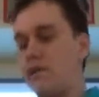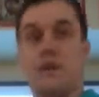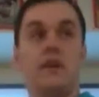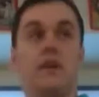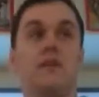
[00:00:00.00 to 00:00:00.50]

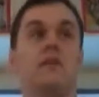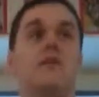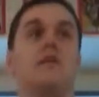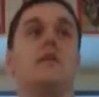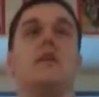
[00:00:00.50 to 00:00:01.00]
the
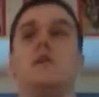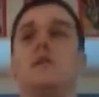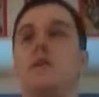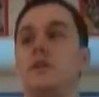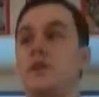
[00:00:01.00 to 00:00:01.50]
kids
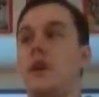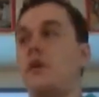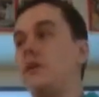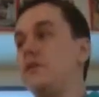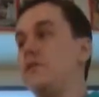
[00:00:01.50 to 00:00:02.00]
with a dry
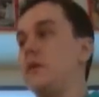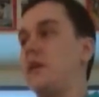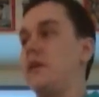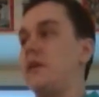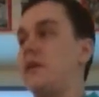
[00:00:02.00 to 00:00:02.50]
erase
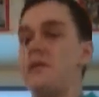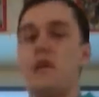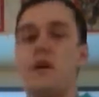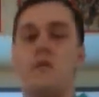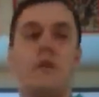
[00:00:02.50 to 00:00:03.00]
marker
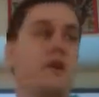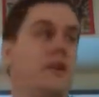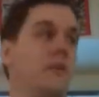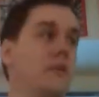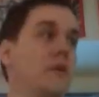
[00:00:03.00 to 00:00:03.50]
write
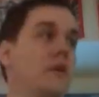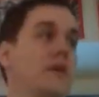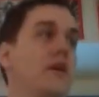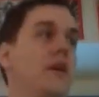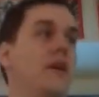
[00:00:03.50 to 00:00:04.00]
in the
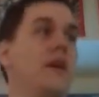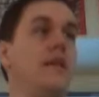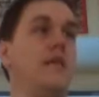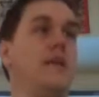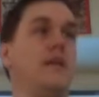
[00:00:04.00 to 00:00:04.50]
book
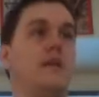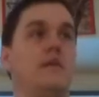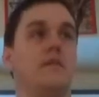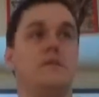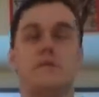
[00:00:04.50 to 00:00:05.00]
and
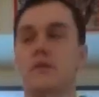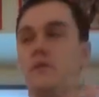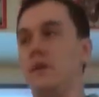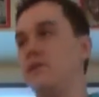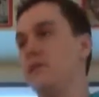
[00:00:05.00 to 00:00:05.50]
then
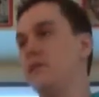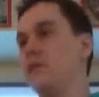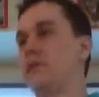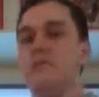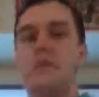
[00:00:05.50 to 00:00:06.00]
erase it and
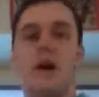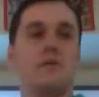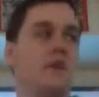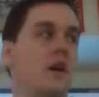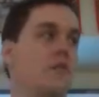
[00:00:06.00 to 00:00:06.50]
then
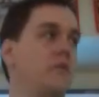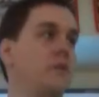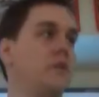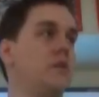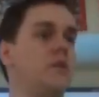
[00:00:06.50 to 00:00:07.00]
pass it on
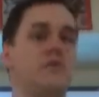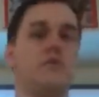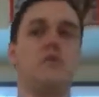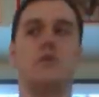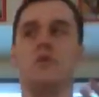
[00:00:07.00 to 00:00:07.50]
from year to year.
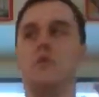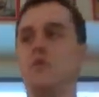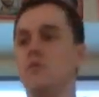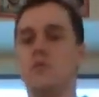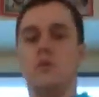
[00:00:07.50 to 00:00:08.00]
So you could
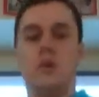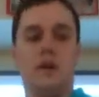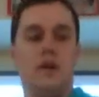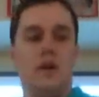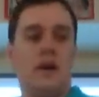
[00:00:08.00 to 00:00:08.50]
do
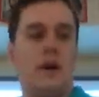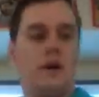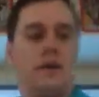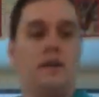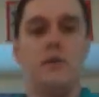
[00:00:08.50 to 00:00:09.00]

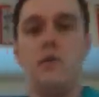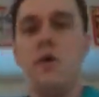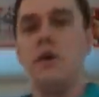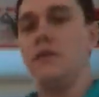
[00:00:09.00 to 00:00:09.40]
either one.